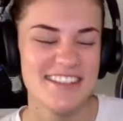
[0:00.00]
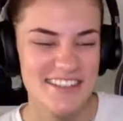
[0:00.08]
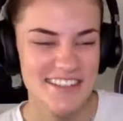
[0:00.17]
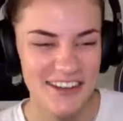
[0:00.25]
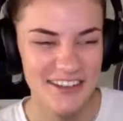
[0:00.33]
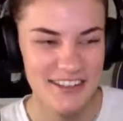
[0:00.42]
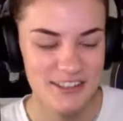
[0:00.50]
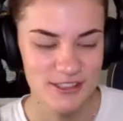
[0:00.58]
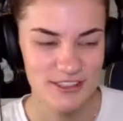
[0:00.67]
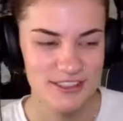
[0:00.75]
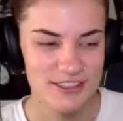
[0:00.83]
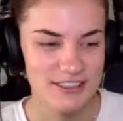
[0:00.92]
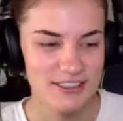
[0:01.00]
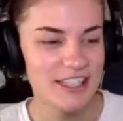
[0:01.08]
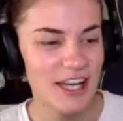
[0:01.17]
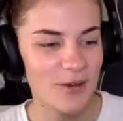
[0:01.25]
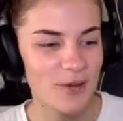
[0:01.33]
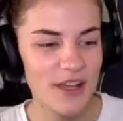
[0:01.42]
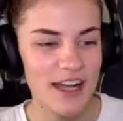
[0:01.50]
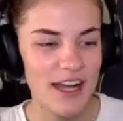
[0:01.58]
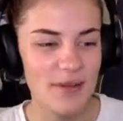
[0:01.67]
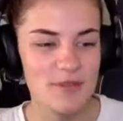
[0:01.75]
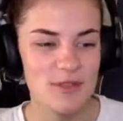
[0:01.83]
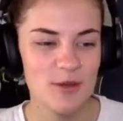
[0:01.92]
So good. Now we are
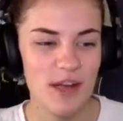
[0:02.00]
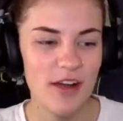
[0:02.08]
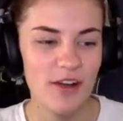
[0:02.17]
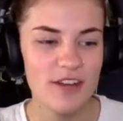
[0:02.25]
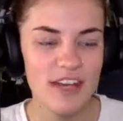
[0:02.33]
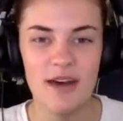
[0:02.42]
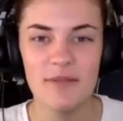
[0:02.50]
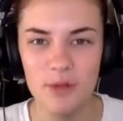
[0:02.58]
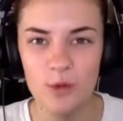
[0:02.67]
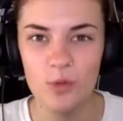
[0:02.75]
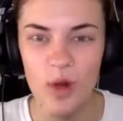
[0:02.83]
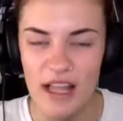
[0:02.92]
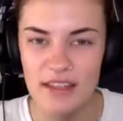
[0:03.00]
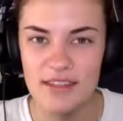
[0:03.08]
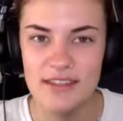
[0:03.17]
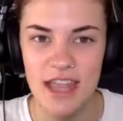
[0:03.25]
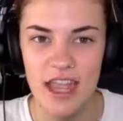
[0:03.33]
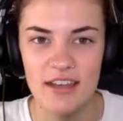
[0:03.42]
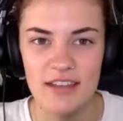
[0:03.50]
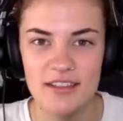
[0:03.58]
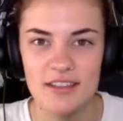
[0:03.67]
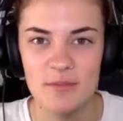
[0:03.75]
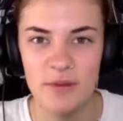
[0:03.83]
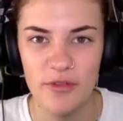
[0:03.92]
up to our number ones,
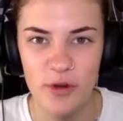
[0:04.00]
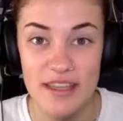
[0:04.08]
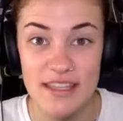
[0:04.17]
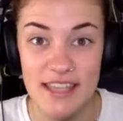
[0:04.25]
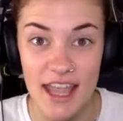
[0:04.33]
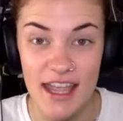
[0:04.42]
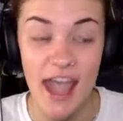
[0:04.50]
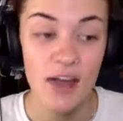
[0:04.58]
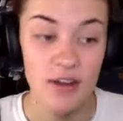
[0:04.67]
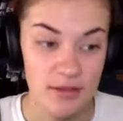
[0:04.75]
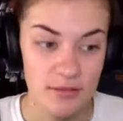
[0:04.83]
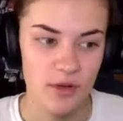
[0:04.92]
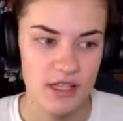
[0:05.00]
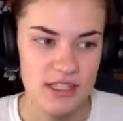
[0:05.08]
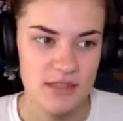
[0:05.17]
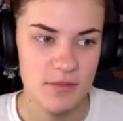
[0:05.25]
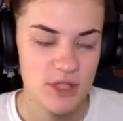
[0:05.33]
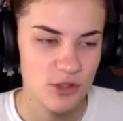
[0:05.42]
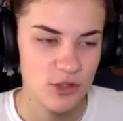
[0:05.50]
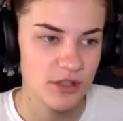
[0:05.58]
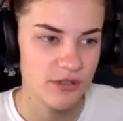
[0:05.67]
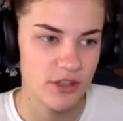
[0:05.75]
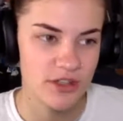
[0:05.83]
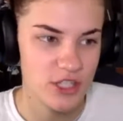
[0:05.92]
and before we say our number ones, be sure,
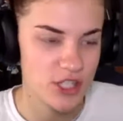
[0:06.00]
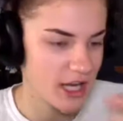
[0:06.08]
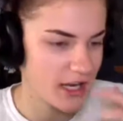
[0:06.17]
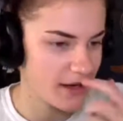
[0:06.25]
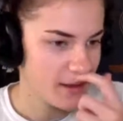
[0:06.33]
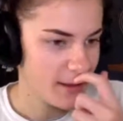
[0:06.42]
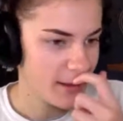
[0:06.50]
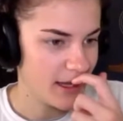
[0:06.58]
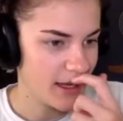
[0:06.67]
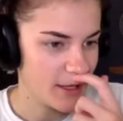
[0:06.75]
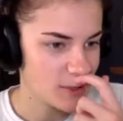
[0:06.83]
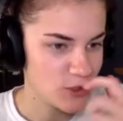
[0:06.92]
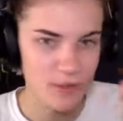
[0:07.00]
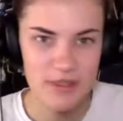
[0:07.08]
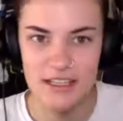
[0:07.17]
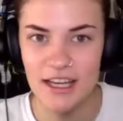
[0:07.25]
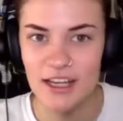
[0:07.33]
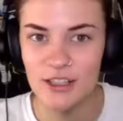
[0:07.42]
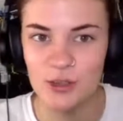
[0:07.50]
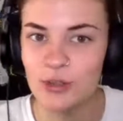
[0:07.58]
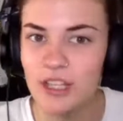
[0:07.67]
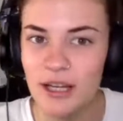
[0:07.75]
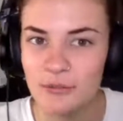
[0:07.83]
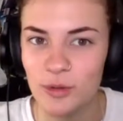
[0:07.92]
if you're in the chat, drop us down
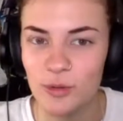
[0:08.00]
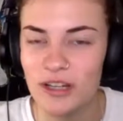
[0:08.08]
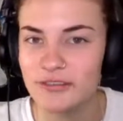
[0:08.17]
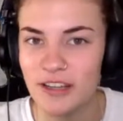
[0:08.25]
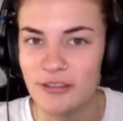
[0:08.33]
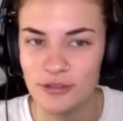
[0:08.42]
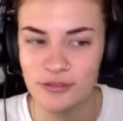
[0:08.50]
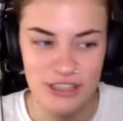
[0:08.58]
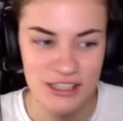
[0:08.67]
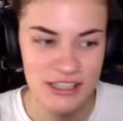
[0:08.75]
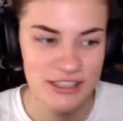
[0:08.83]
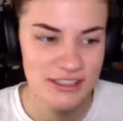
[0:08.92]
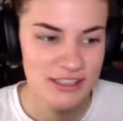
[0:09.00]
your number one favorite villain,